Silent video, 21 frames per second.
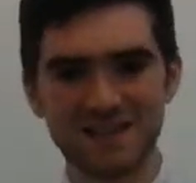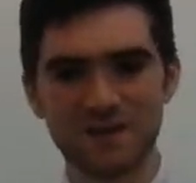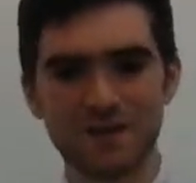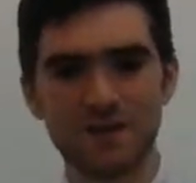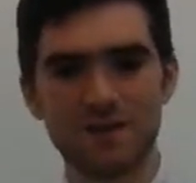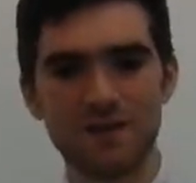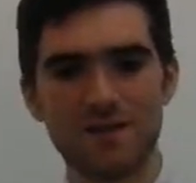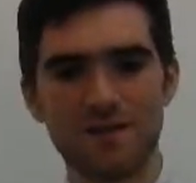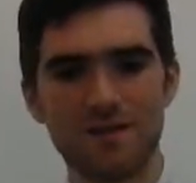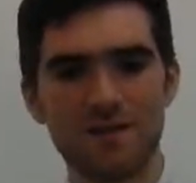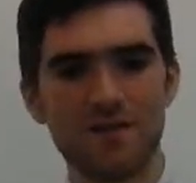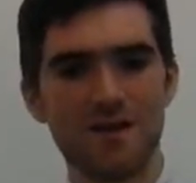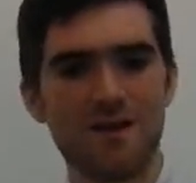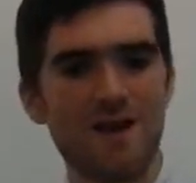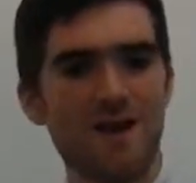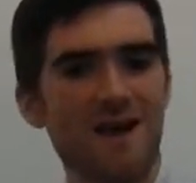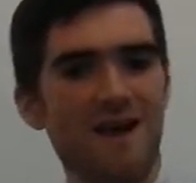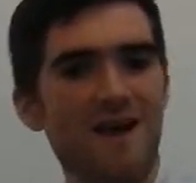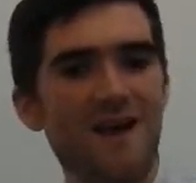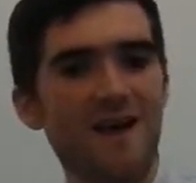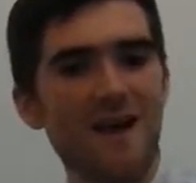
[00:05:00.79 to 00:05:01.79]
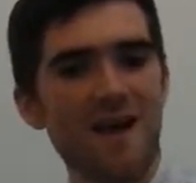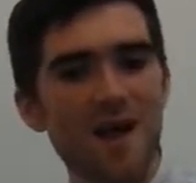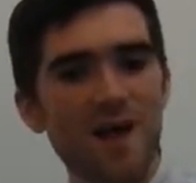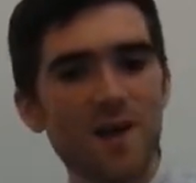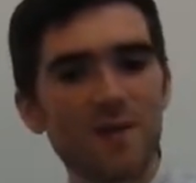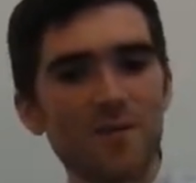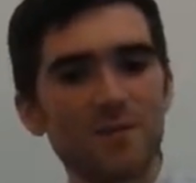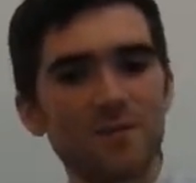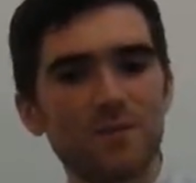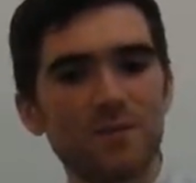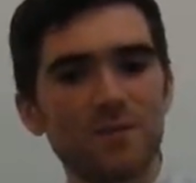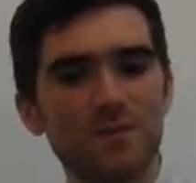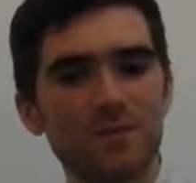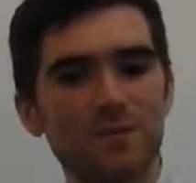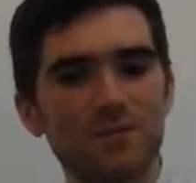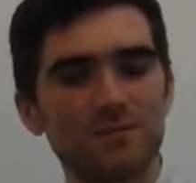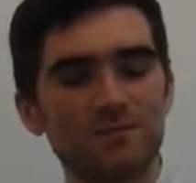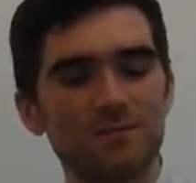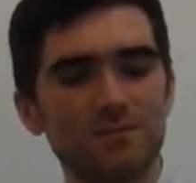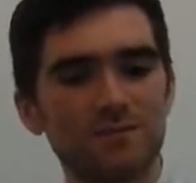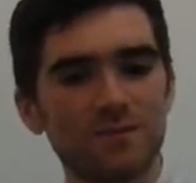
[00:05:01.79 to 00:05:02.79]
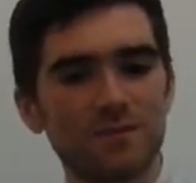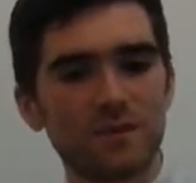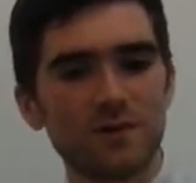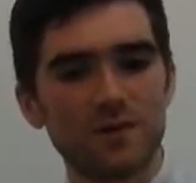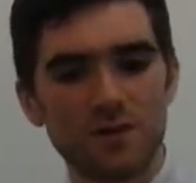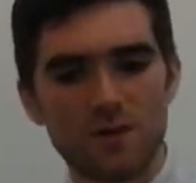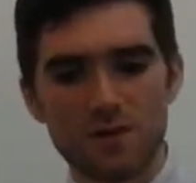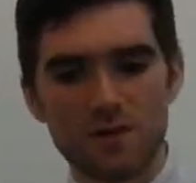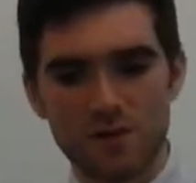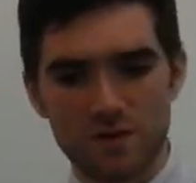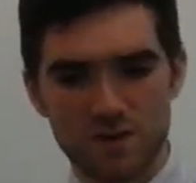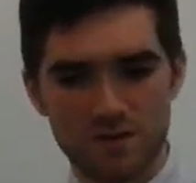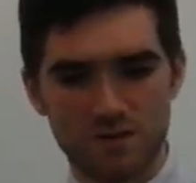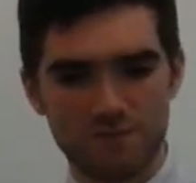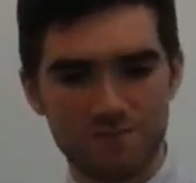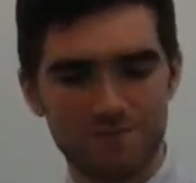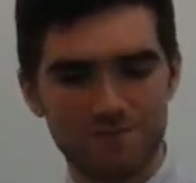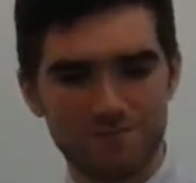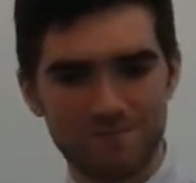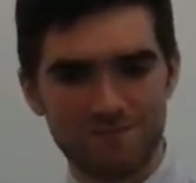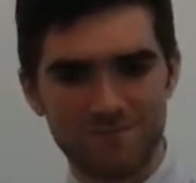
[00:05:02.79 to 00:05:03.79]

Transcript: is none of the columns have any figures in it.